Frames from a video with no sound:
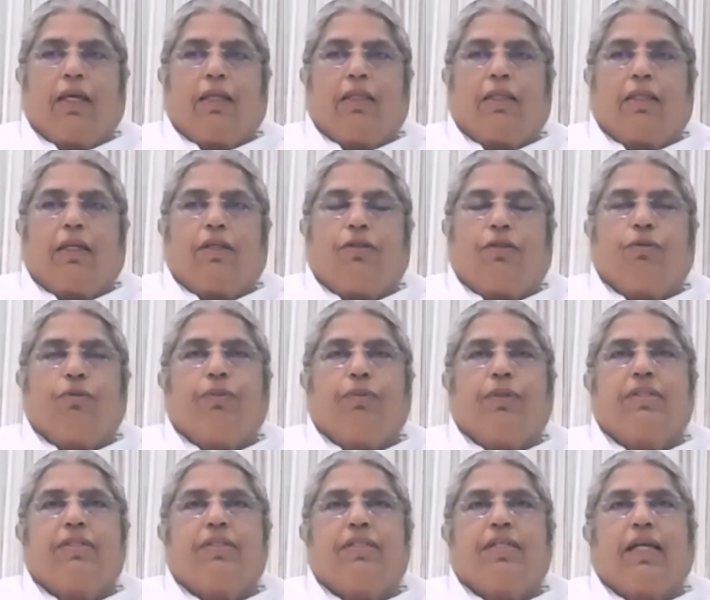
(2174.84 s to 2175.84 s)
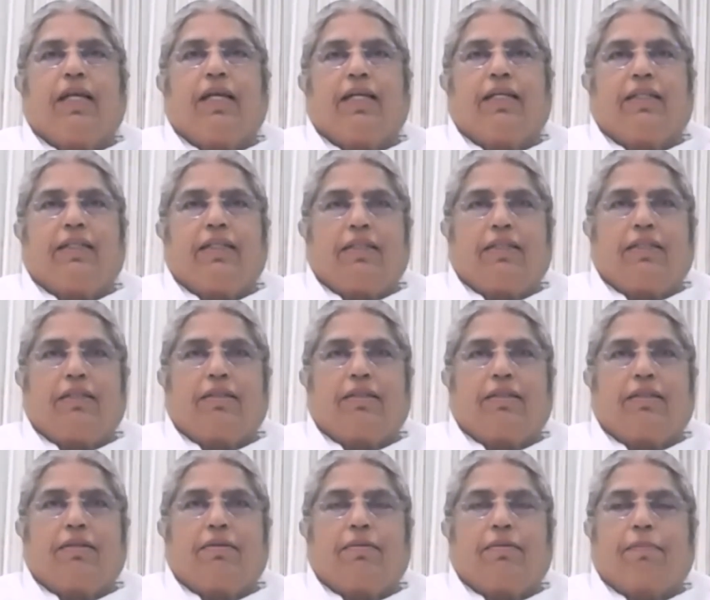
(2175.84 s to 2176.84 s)
that towards the end,
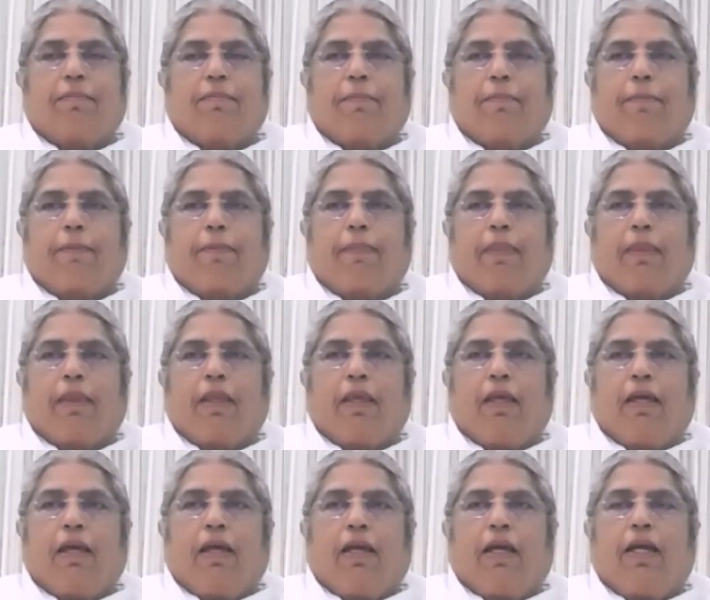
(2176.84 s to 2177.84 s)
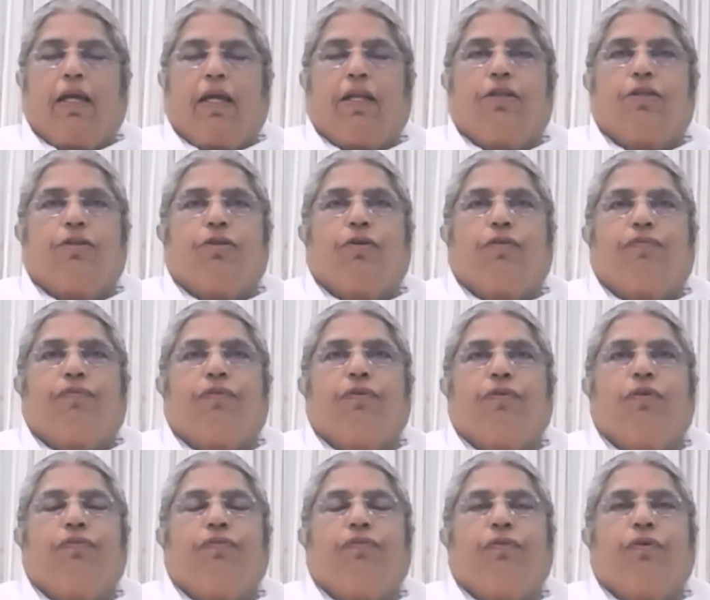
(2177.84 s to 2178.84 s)
it is a
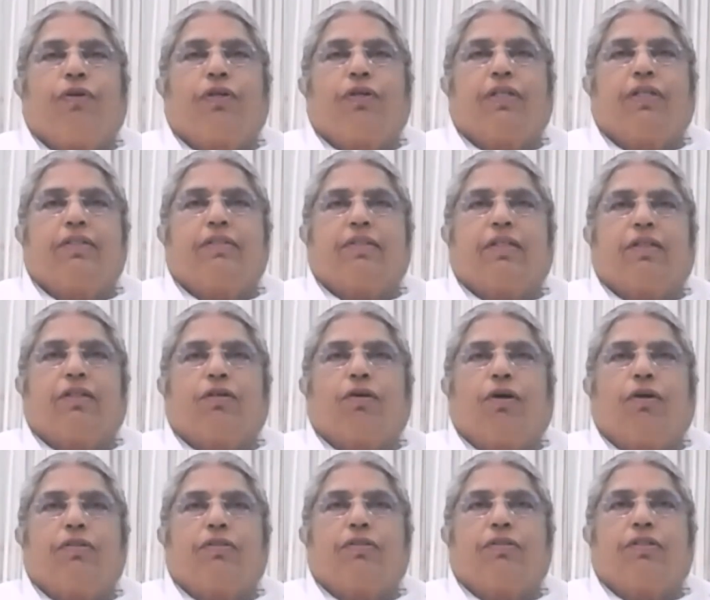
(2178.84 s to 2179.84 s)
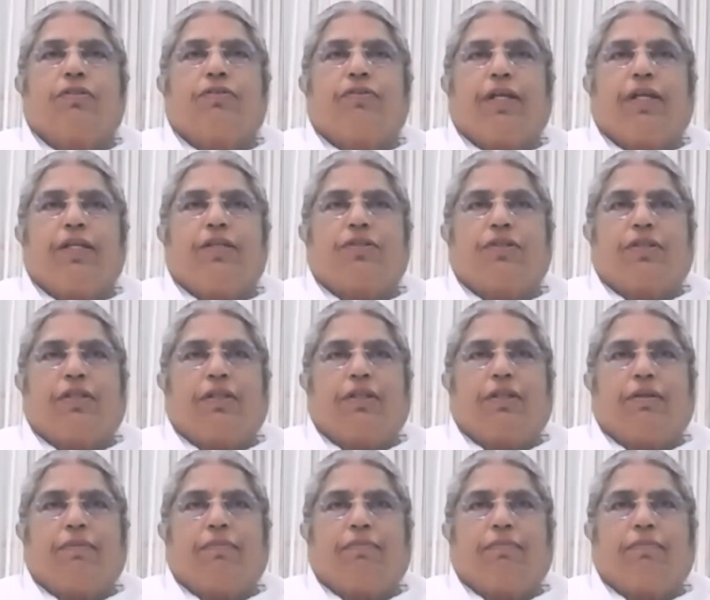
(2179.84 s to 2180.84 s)
full focus and
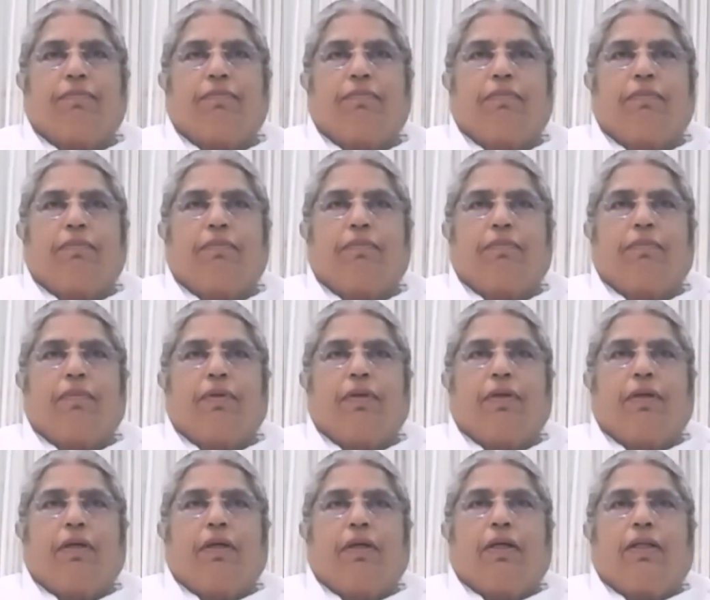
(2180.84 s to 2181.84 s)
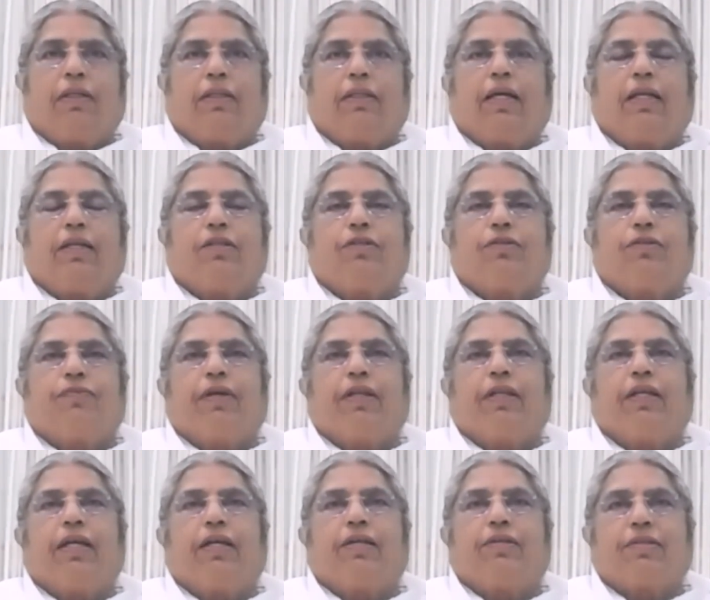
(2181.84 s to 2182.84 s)
concentration that is
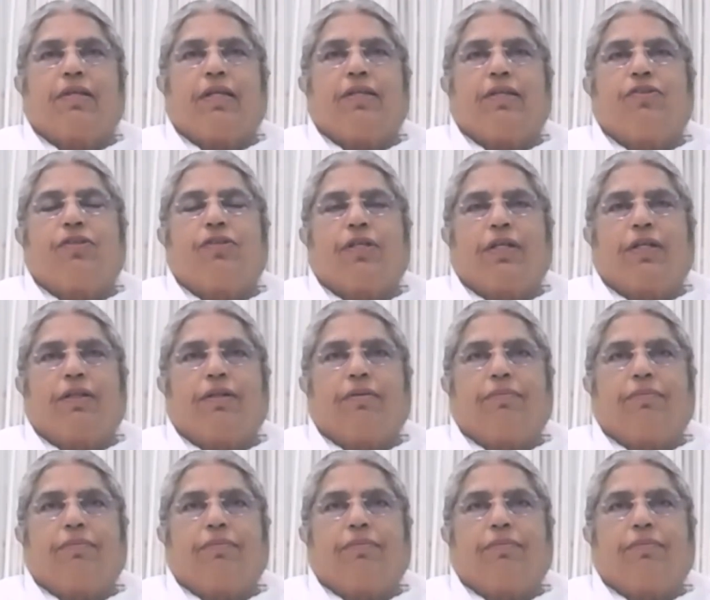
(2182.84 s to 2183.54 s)
very essential.